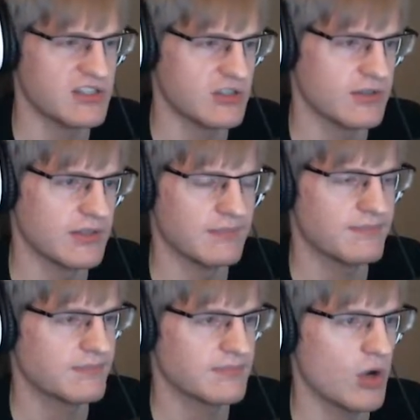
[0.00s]
or the
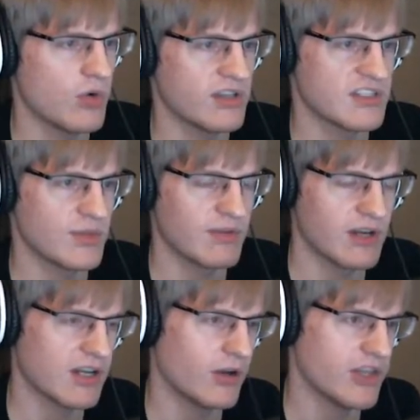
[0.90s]
tokens or whatever
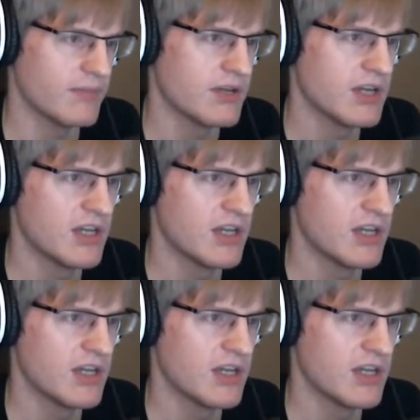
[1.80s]
he called them.